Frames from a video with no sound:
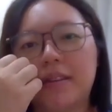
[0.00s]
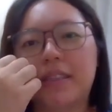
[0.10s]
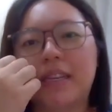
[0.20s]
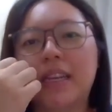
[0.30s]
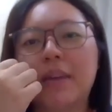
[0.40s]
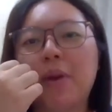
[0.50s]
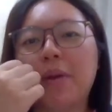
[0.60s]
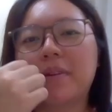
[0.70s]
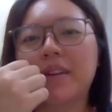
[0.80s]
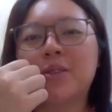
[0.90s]
senior
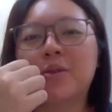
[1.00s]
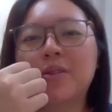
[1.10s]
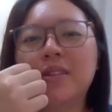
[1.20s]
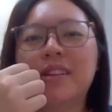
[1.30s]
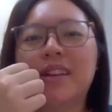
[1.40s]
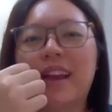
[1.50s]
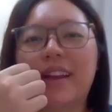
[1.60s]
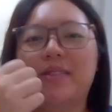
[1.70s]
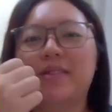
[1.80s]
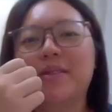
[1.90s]
primary school.
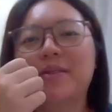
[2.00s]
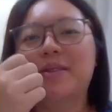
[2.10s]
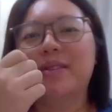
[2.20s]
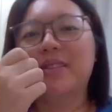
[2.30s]
I don't know.